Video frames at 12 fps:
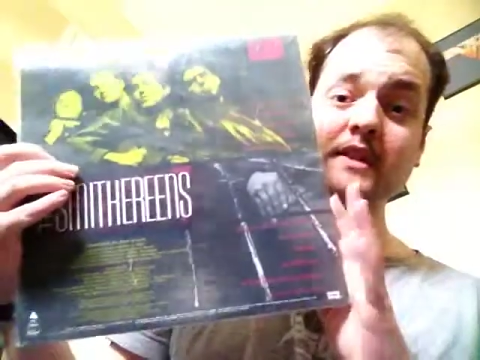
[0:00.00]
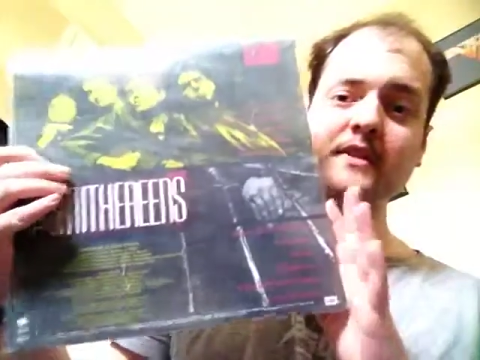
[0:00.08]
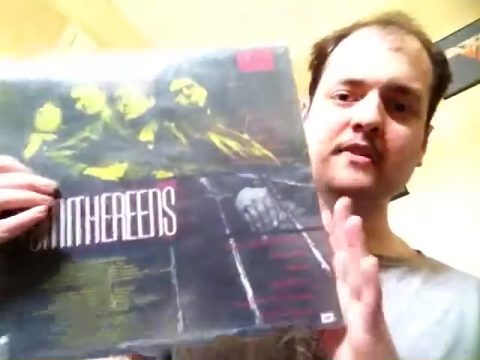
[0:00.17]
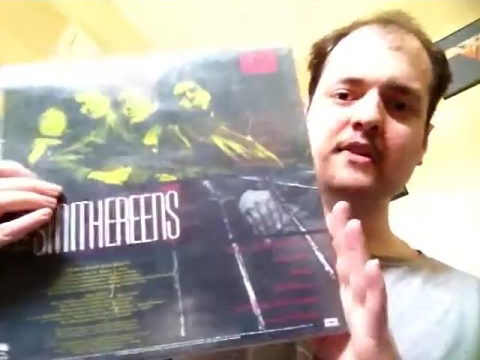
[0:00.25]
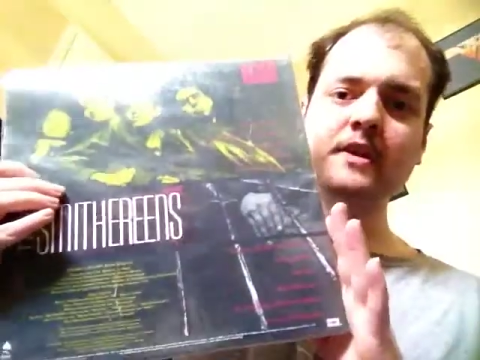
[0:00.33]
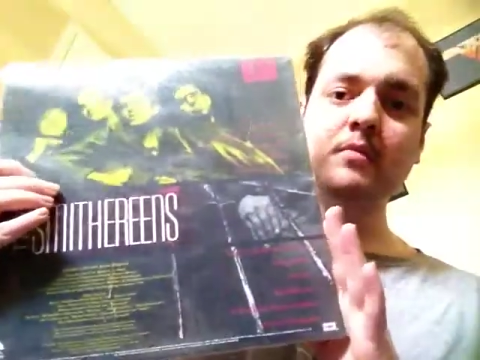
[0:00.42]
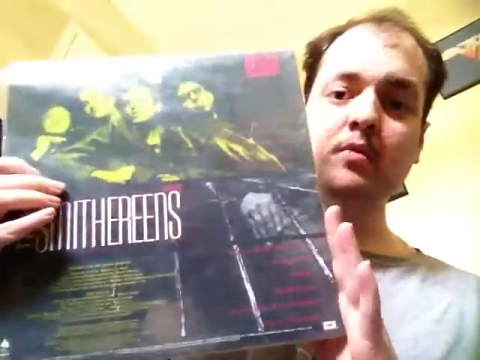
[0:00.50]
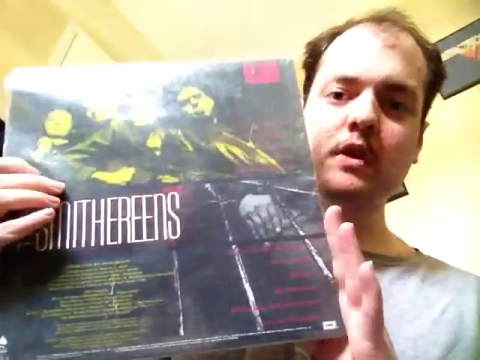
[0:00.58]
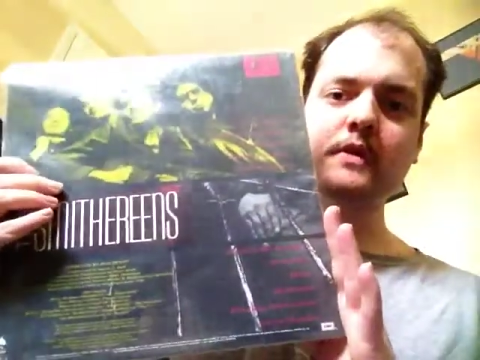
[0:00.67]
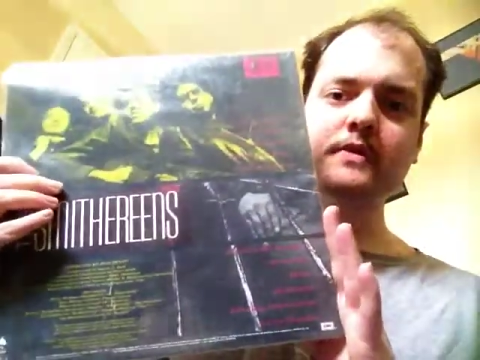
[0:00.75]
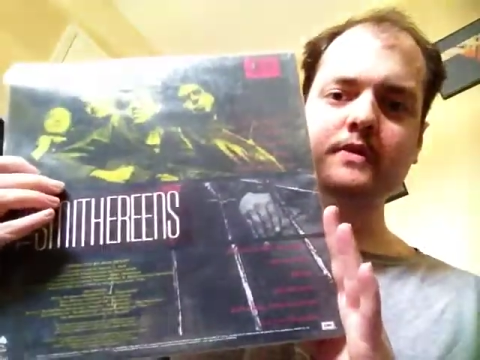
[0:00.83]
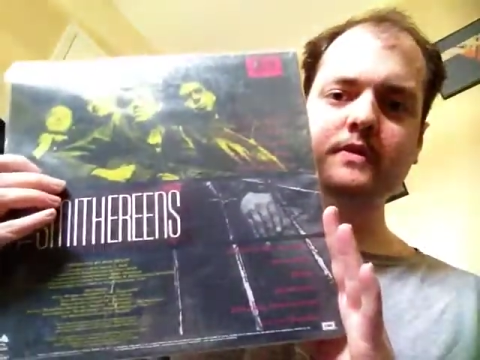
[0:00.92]
that this album
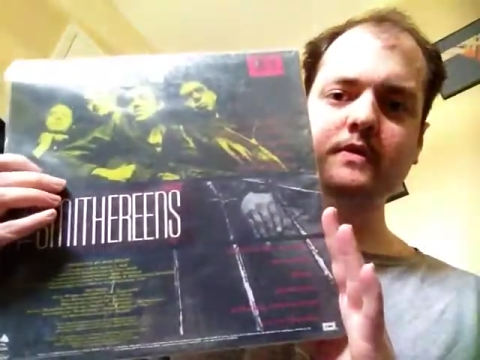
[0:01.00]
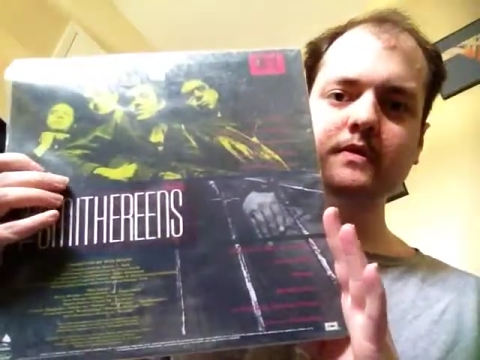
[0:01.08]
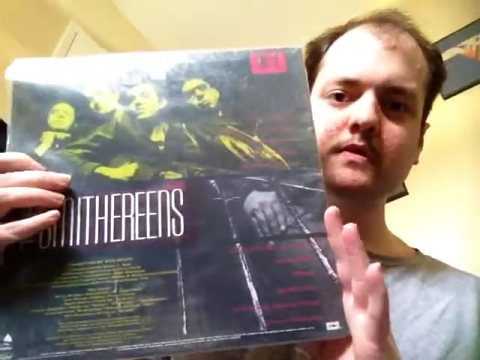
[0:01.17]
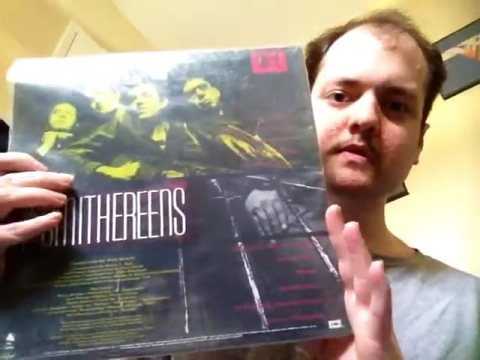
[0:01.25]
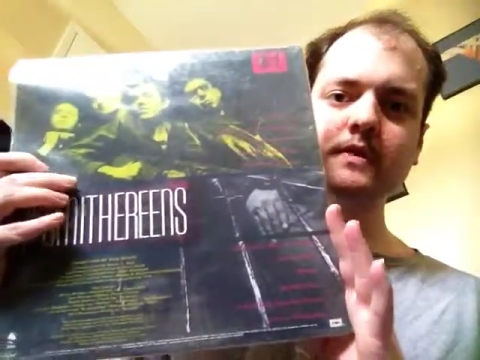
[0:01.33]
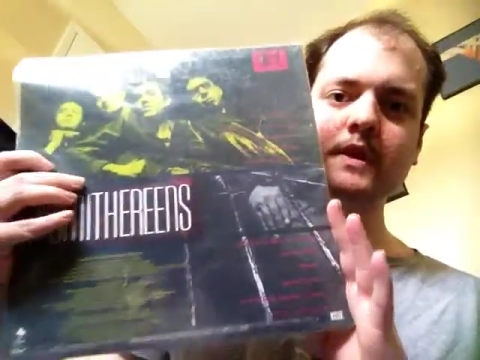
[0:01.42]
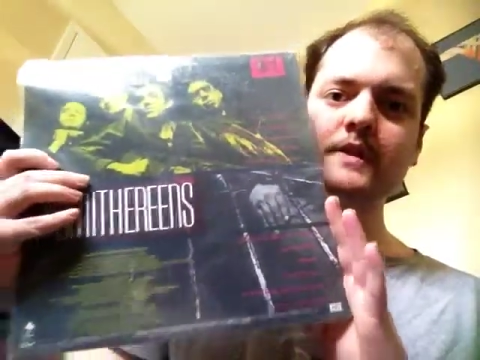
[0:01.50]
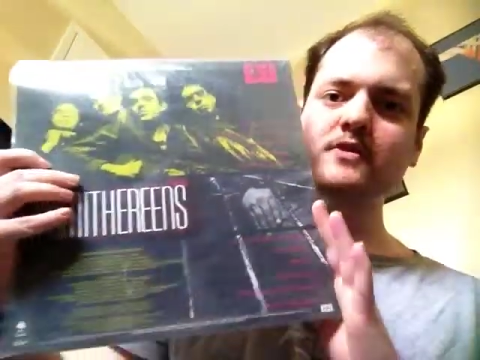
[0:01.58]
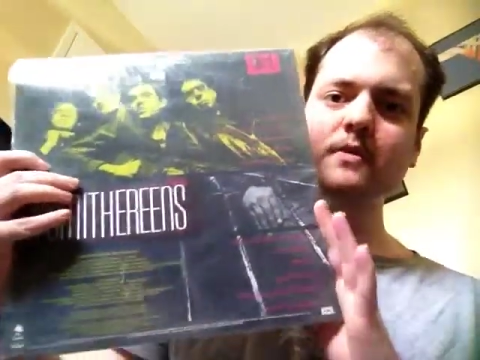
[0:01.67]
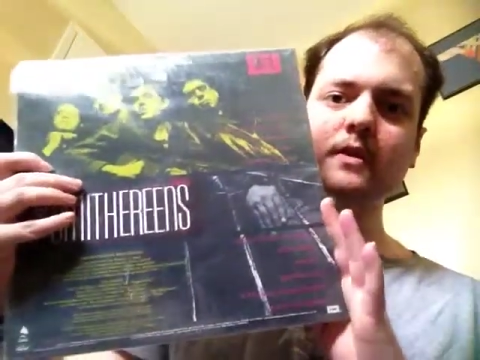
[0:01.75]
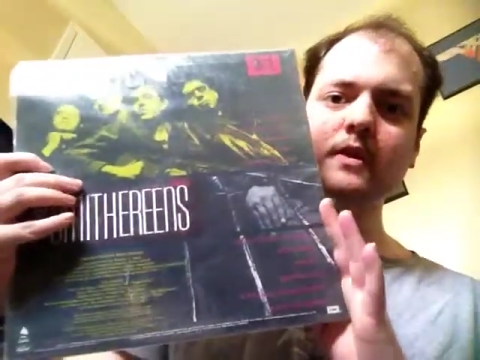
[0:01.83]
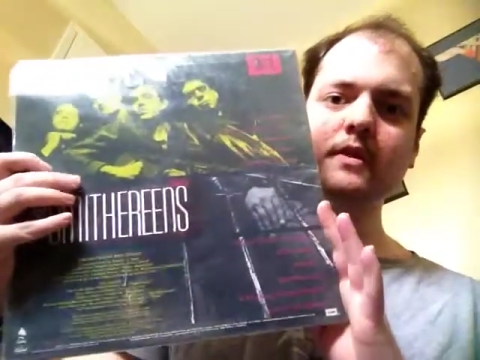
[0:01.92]
rocks, and it's
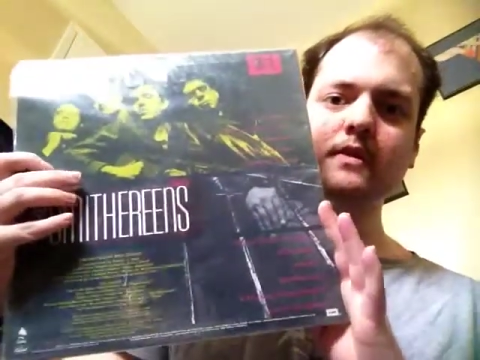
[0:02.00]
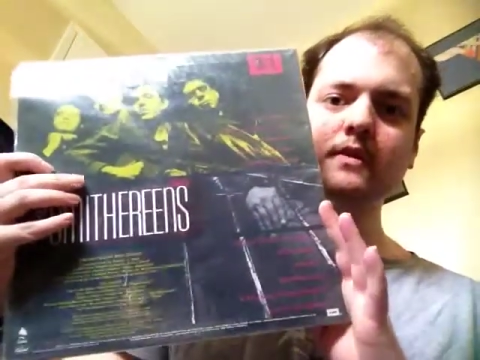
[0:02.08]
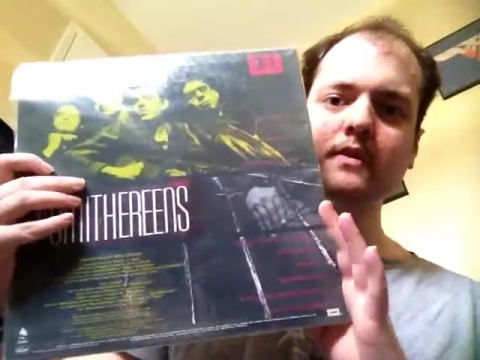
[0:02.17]
so good.